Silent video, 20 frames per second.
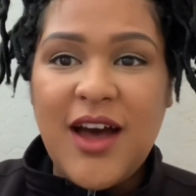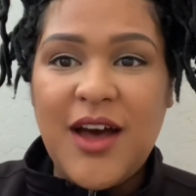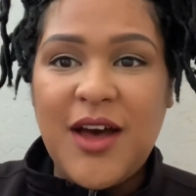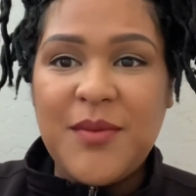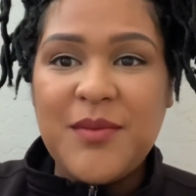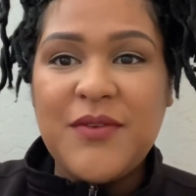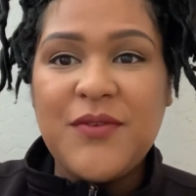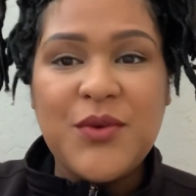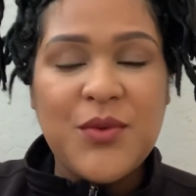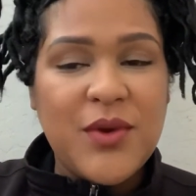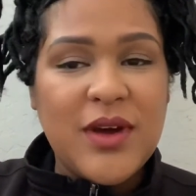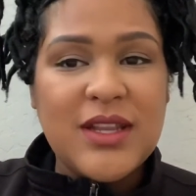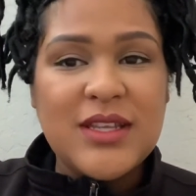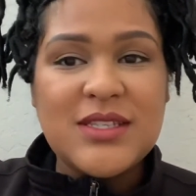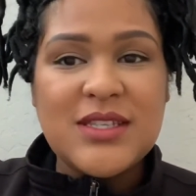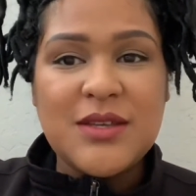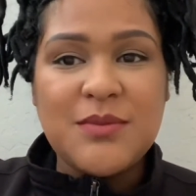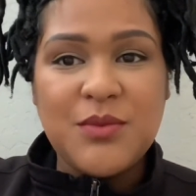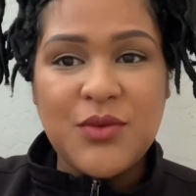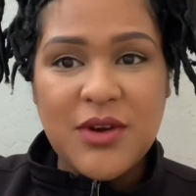If you
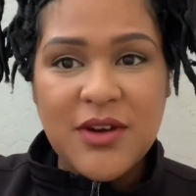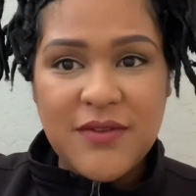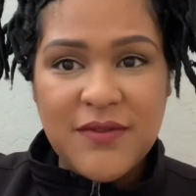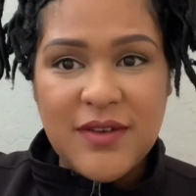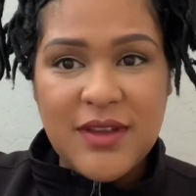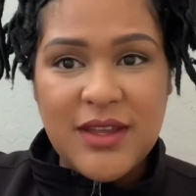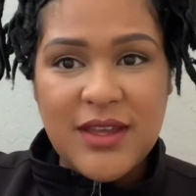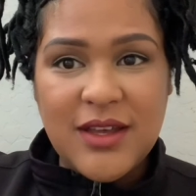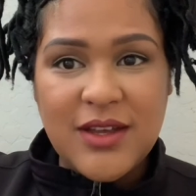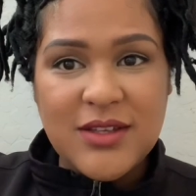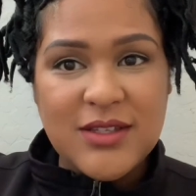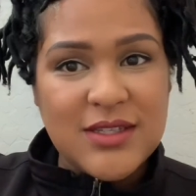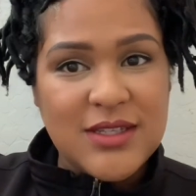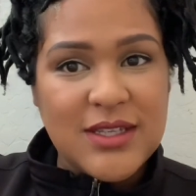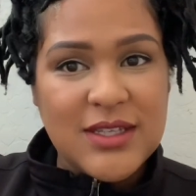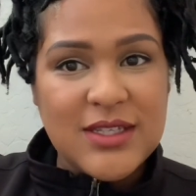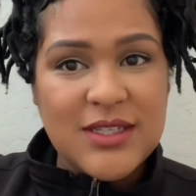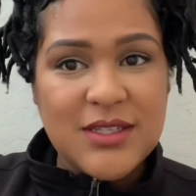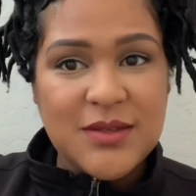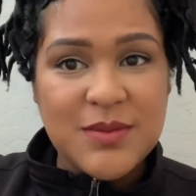want to see more videos,
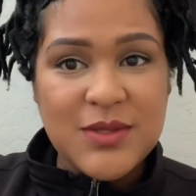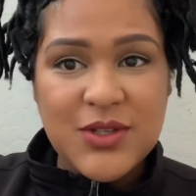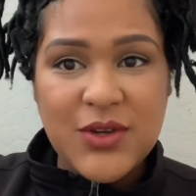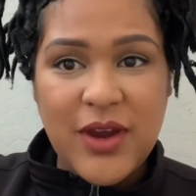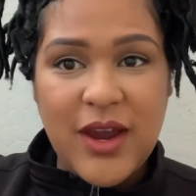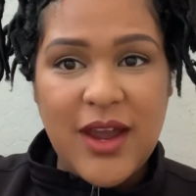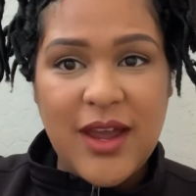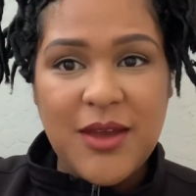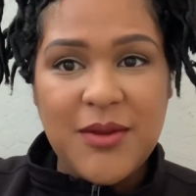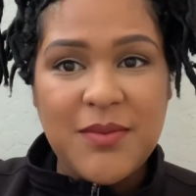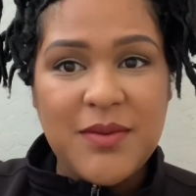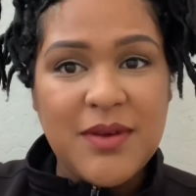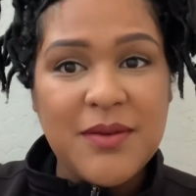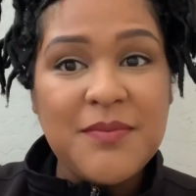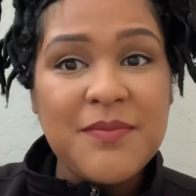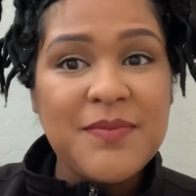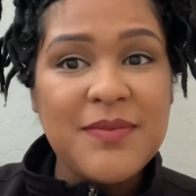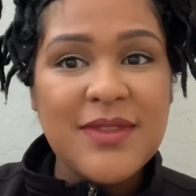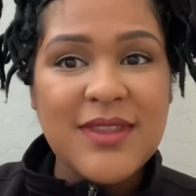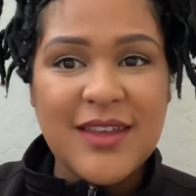then subscribe.
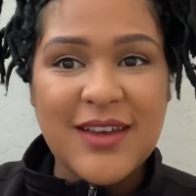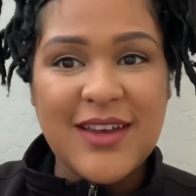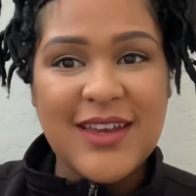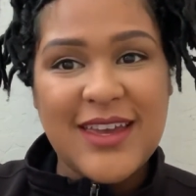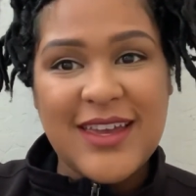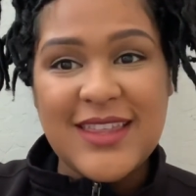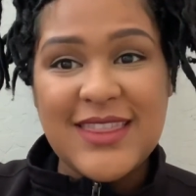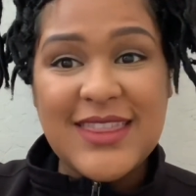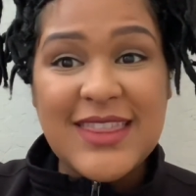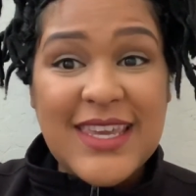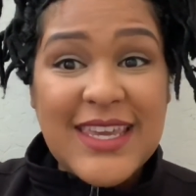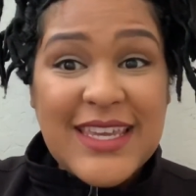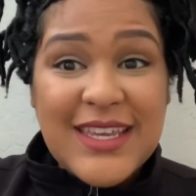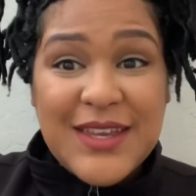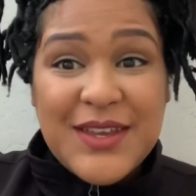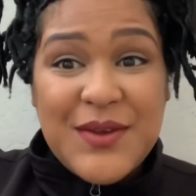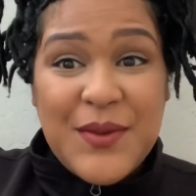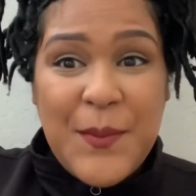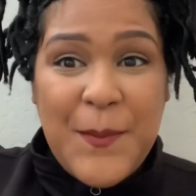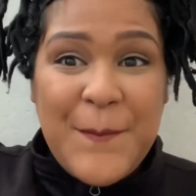Okay,
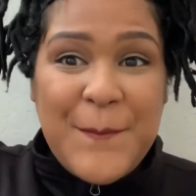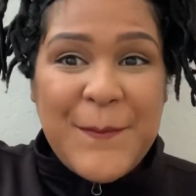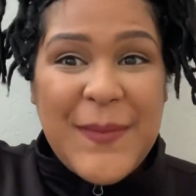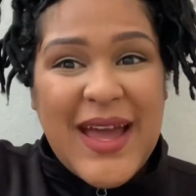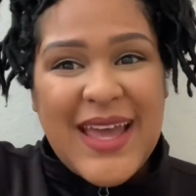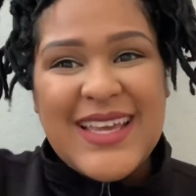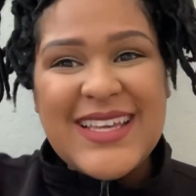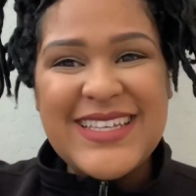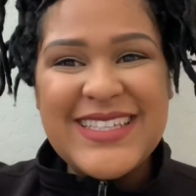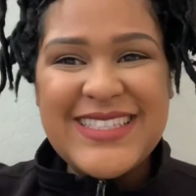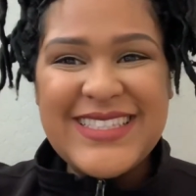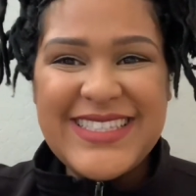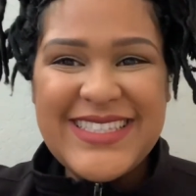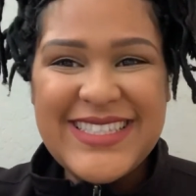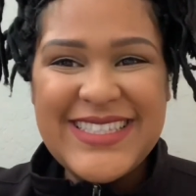thank you. Bye.